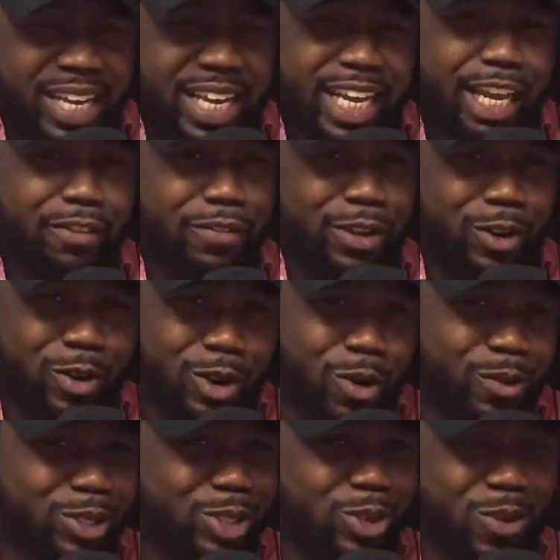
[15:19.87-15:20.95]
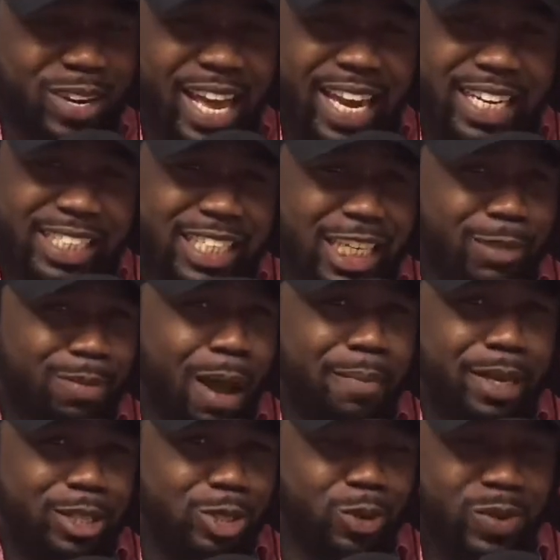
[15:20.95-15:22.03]
If you don't know a song that is just by
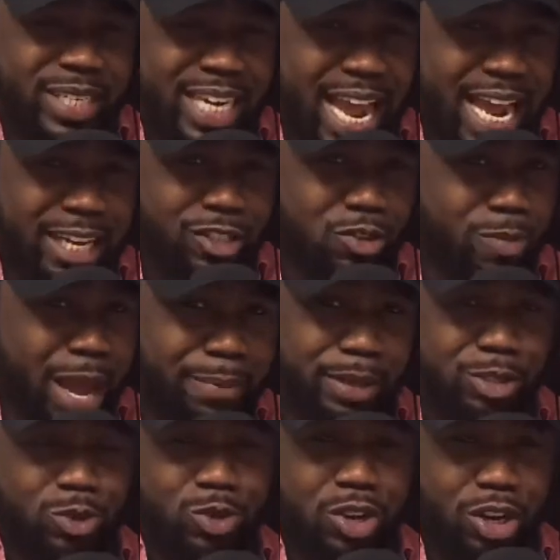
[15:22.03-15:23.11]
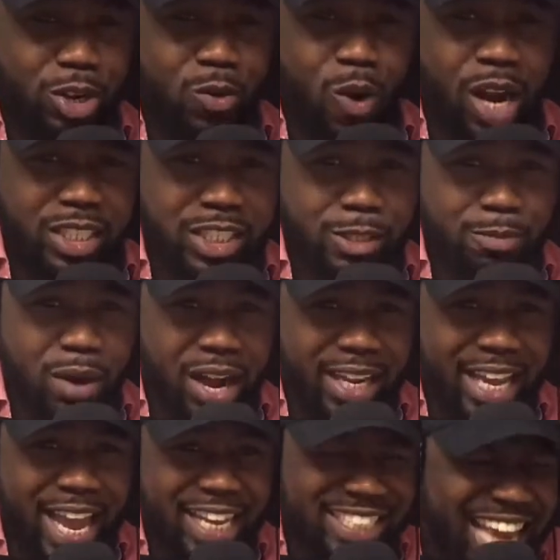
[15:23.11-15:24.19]
me doing that, you might be too young to watch this
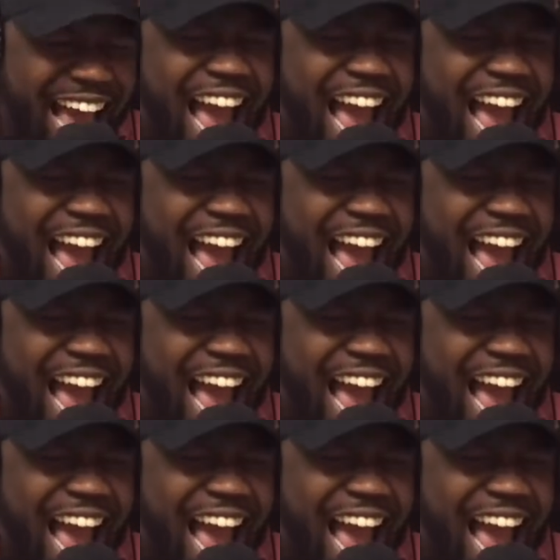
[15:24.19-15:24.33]
podcast.